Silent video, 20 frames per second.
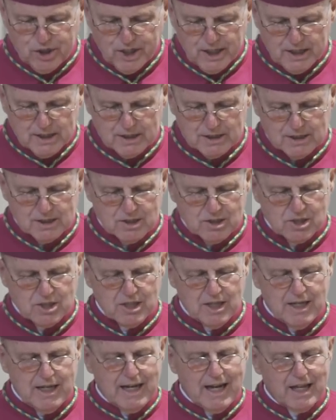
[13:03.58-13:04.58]
all
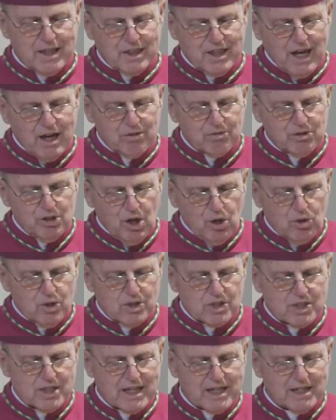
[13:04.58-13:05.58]
things and thou
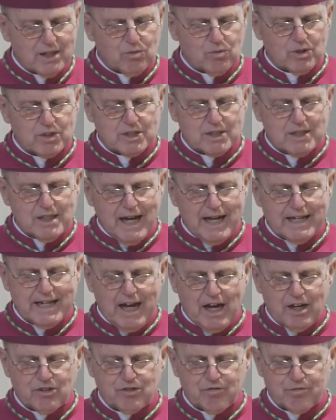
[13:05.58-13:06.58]
knowest that it was
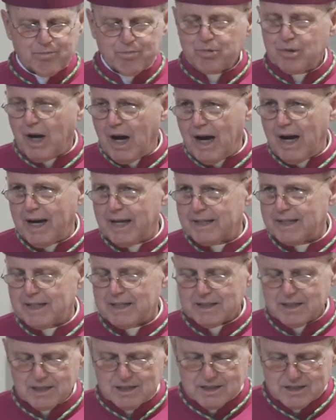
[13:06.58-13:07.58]
not out of pride
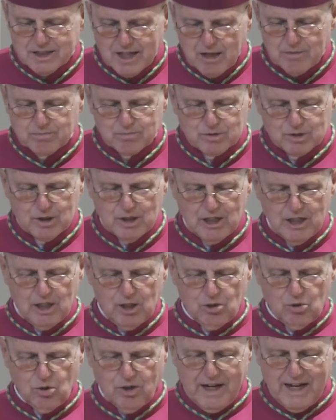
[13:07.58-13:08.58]
and contempt
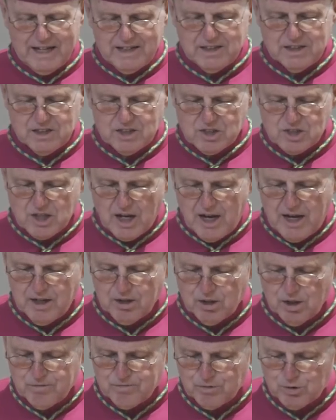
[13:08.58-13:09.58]
or any
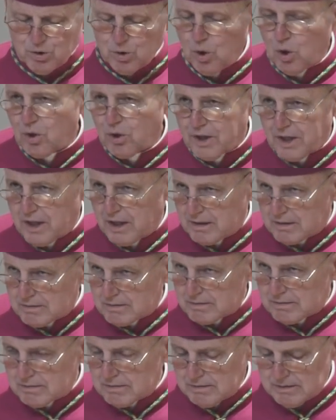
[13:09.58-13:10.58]
desire of glory
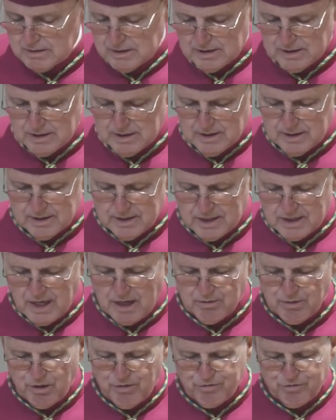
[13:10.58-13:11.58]

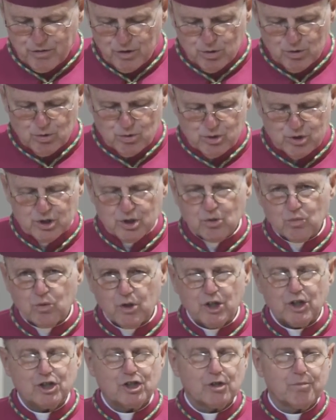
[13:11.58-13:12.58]
that I refused to
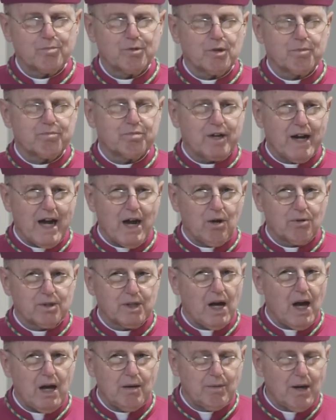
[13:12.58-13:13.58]
worship the
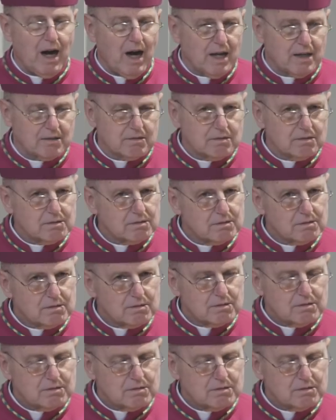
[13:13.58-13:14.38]
proud Ammon.